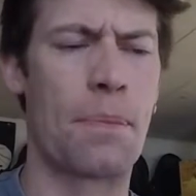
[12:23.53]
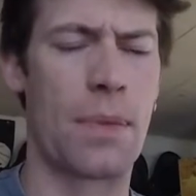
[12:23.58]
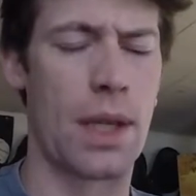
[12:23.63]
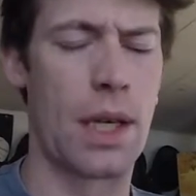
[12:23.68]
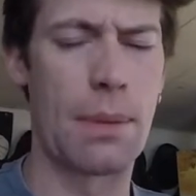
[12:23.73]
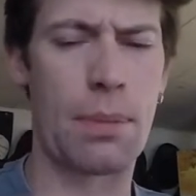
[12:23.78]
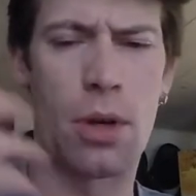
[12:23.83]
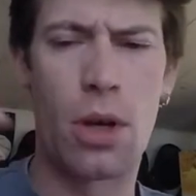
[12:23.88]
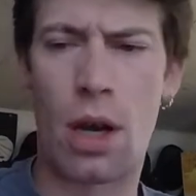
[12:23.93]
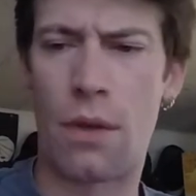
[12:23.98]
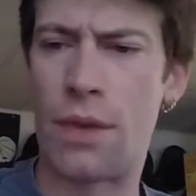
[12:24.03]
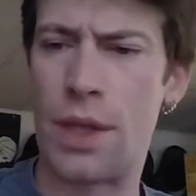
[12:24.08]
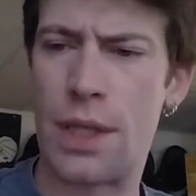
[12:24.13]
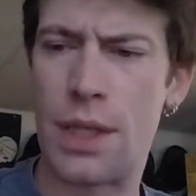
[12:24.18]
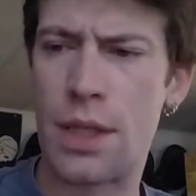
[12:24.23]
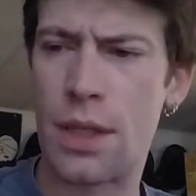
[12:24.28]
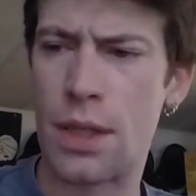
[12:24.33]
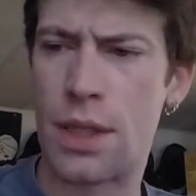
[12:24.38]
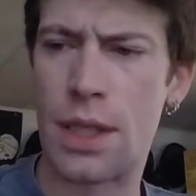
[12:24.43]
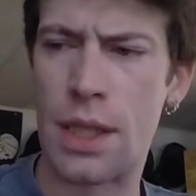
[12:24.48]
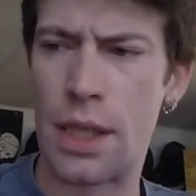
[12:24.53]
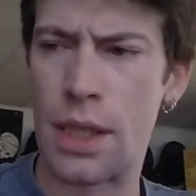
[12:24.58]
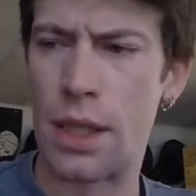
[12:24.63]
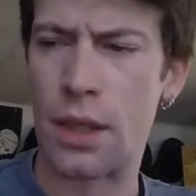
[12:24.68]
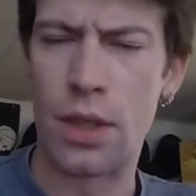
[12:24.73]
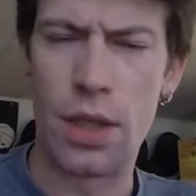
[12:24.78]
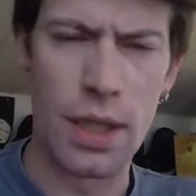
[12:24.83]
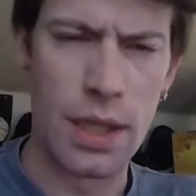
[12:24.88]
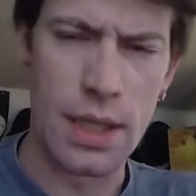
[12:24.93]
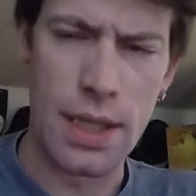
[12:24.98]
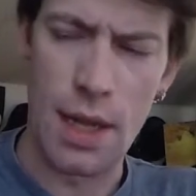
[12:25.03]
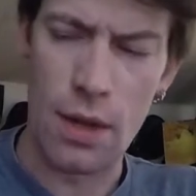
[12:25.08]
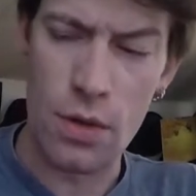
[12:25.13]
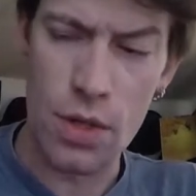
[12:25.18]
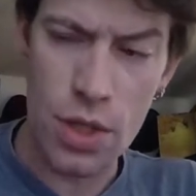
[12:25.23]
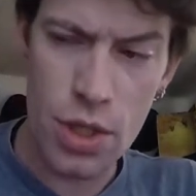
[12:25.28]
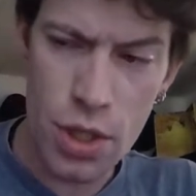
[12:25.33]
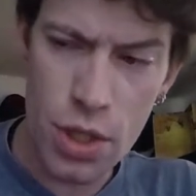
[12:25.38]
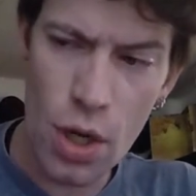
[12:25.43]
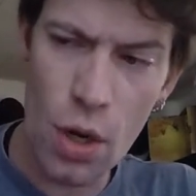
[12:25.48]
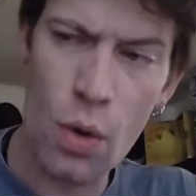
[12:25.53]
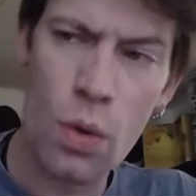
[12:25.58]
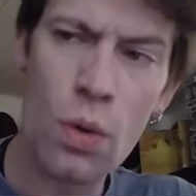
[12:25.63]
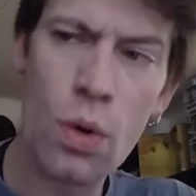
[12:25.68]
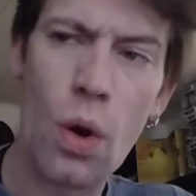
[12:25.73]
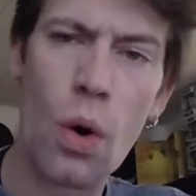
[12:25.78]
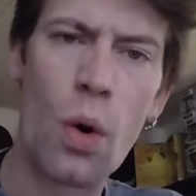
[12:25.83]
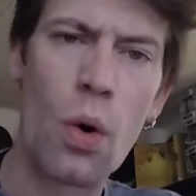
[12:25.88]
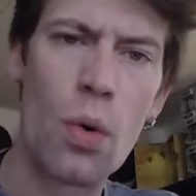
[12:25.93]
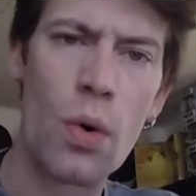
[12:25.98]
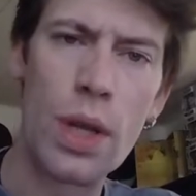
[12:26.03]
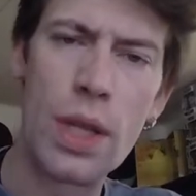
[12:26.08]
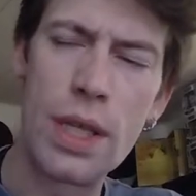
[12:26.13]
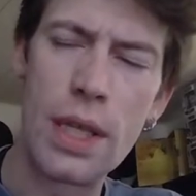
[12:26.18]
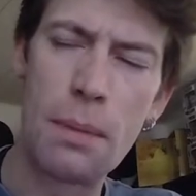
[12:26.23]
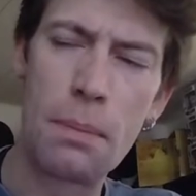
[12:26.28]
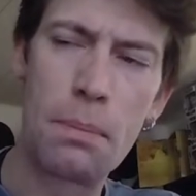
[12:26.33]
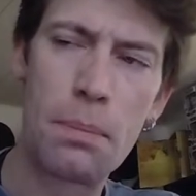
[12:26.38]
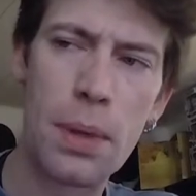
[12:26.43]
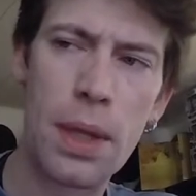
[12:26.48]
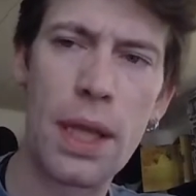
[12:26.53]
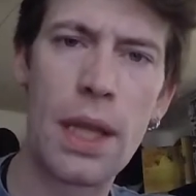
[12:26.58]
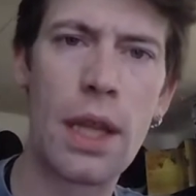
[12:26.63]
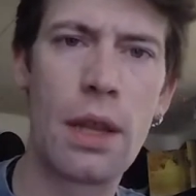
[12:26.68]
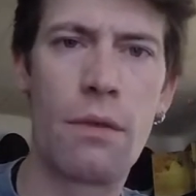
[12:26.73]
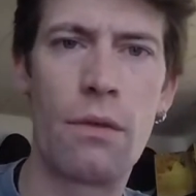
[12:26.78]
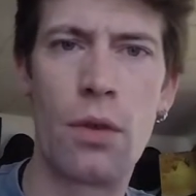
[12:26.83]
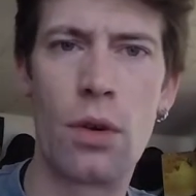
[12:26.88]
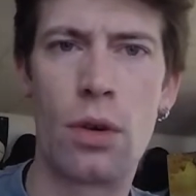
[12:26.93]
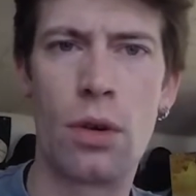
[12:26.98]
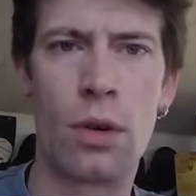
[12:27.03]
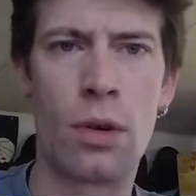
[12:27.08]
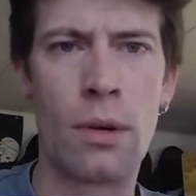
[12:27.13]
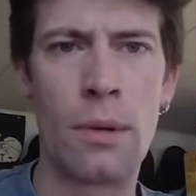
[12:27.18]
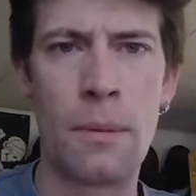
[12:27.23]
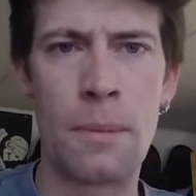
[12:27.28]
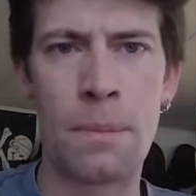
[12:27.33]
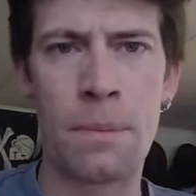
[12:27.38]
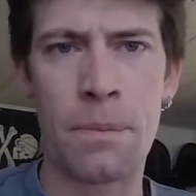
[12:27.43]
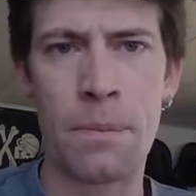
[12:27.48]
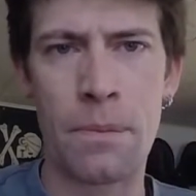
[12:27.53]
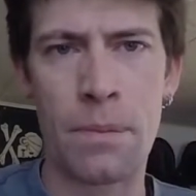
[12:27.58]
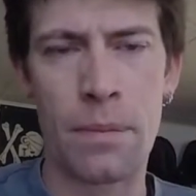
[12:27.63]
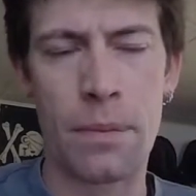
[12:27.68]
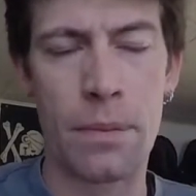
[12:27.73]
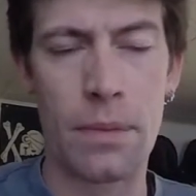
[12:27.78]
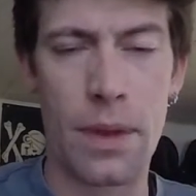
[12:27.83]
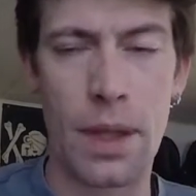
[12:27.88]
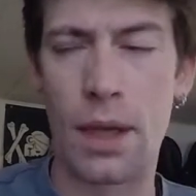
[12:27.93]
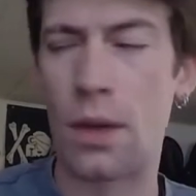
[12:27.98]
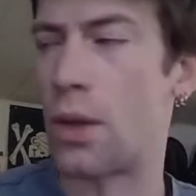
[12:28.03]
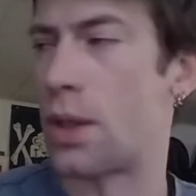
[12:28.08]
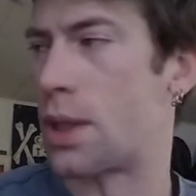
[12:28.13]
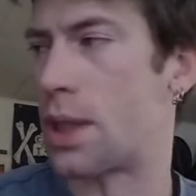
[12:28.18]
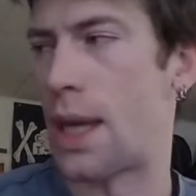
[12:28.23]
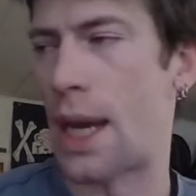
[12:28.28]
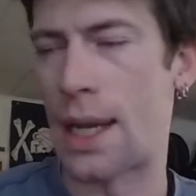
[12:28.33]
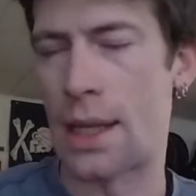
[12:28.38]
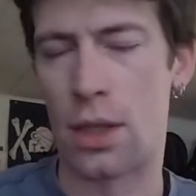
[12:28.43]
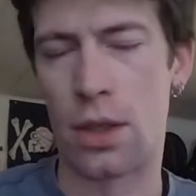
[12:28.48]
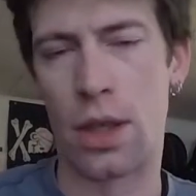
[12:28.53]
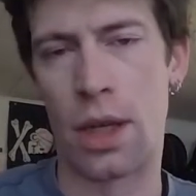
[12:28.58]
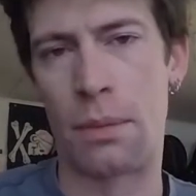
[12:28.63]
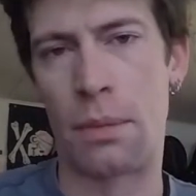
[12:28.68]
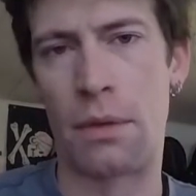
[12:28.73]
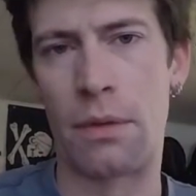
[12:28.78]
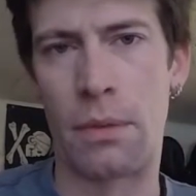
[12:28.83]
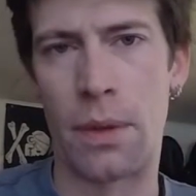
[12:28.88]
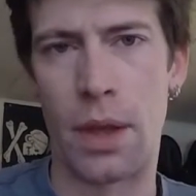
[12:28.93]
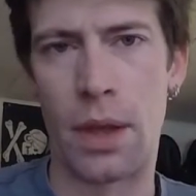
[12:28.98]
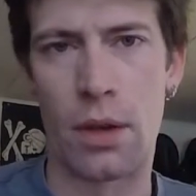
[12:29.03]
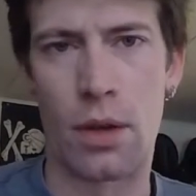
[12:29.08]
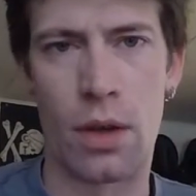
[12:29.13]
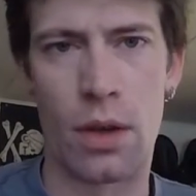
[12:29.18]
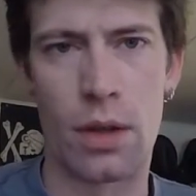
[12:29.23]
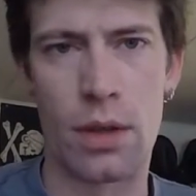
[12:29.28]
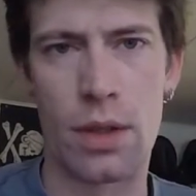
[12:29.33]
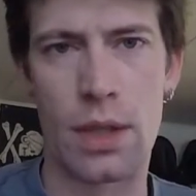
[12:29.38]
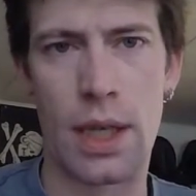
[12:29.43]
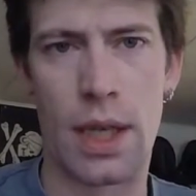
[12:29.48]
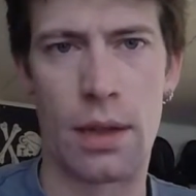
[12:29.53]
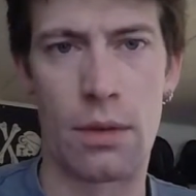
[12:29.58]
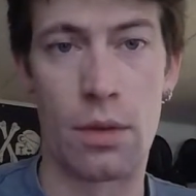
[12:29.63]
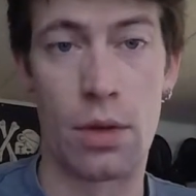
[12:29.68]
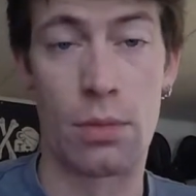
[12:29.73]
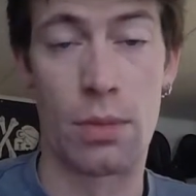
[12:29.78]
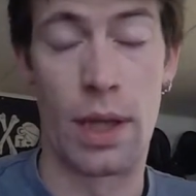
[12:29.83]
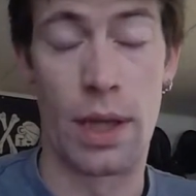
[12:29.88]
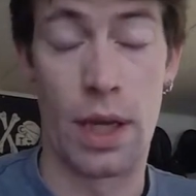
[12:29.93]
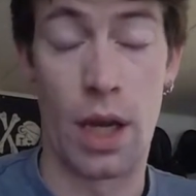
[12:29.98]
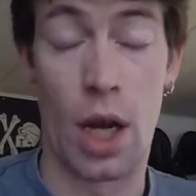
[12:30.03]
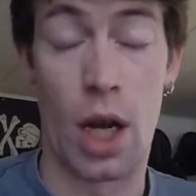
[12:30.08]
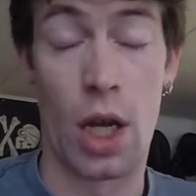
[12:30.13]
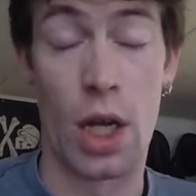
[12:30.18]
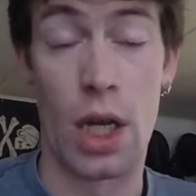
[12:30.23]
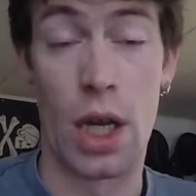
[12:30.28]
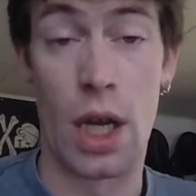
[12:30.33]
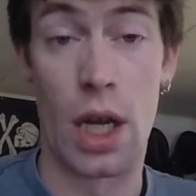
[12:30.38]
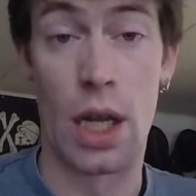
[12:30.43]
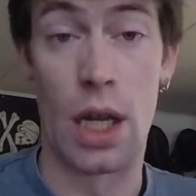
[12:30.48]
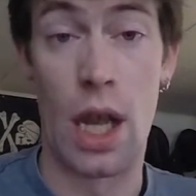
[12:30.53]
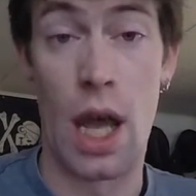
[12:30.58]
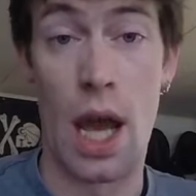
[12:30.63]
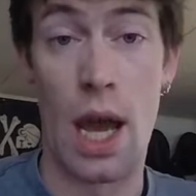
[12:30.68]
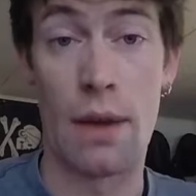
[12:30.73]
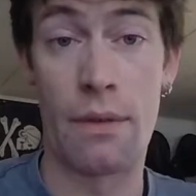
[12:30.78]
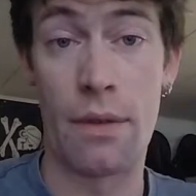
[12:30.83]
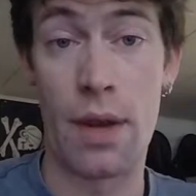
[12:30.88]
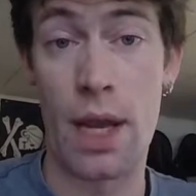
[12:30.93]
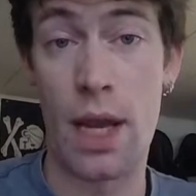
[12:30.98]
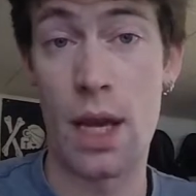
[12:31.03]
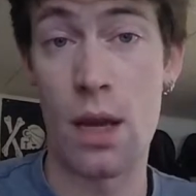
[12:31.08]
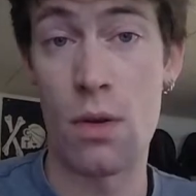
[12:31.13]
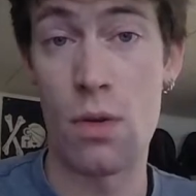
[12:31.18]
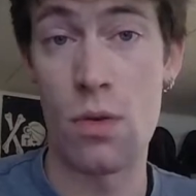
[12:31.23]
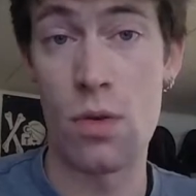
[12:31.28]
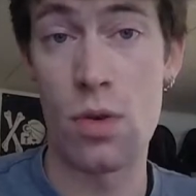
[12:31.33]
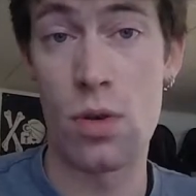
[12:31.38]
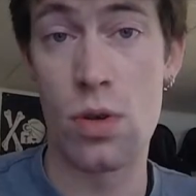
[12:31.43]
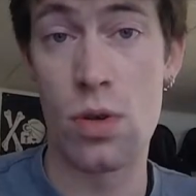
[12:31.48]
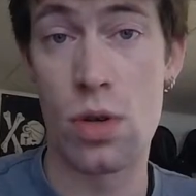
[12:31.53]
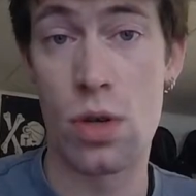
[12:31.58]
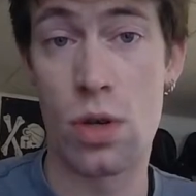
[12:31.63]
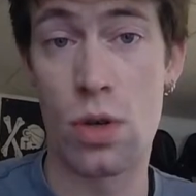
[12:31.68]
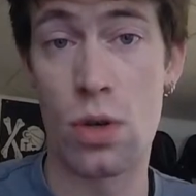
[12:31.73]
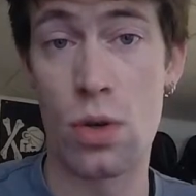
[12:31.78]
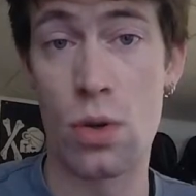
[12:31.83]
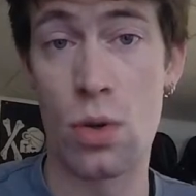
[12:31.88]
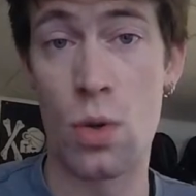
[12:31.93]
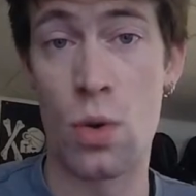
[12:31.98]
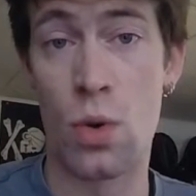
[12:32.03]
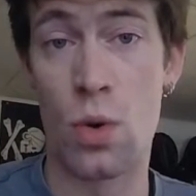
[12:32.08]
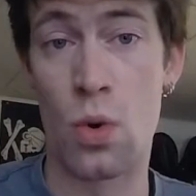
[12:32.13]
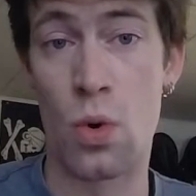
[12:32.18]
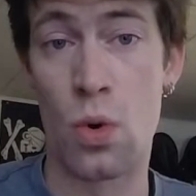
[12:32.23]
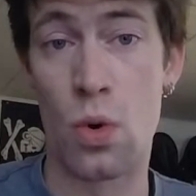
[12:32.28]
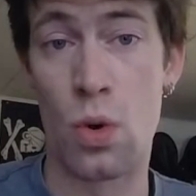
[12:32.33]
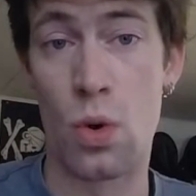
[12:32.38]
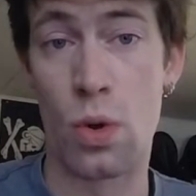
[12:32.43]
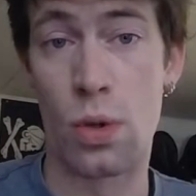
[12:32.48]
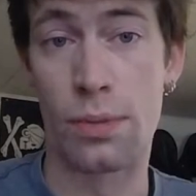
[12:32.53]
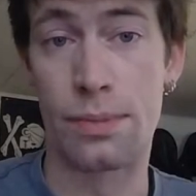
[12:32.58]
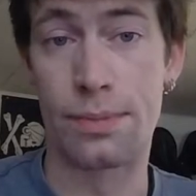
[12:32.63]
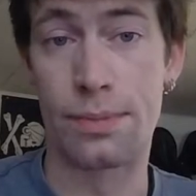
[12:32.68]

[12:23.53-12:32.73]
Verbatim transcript: The cup of coffee is still sitting there. It's now stone cold. It's completely full. And of course, the cat's looking at me from the other side of the room like, are you alive now? Cool.